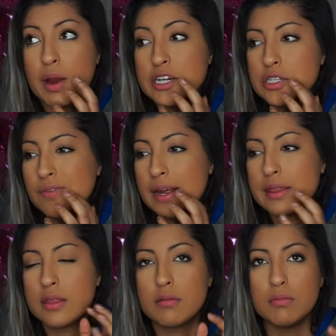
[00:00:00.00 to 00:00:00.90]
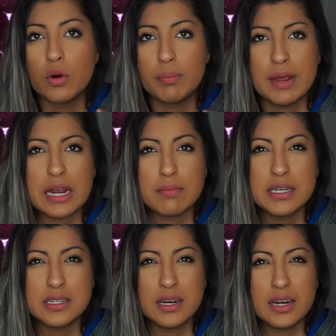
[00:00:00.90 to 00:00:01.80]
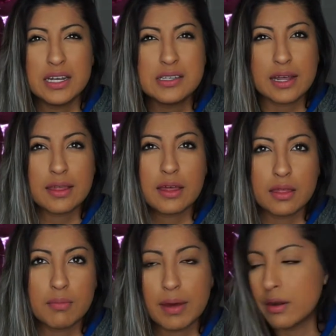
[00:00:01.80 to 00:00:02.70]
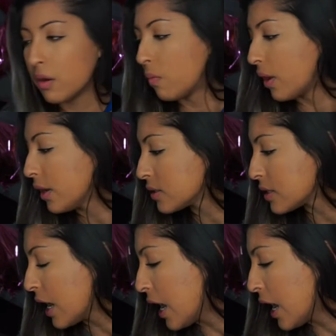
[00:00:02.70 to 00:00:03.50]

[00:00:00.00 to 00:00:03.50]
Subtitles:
I just find the more pigmented it is, I think the better it works.